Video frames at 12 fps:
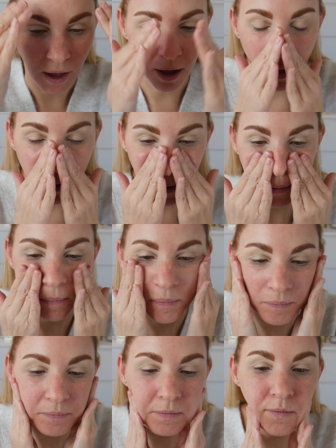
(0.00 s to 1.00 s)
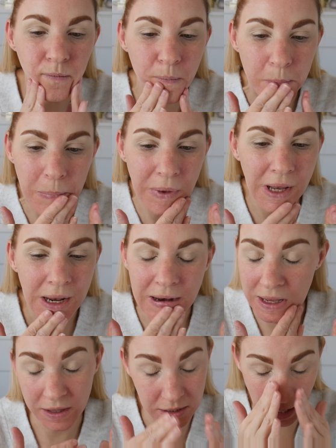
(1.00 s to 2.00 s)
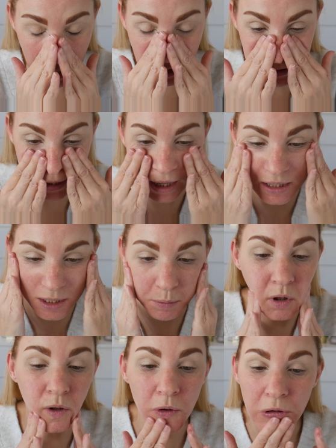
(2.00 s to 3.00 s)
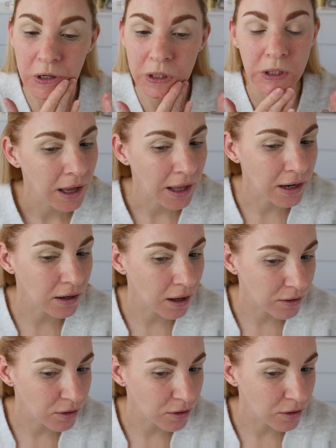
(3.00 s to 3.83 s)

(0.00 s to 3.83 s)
and it's anti-pollution, and I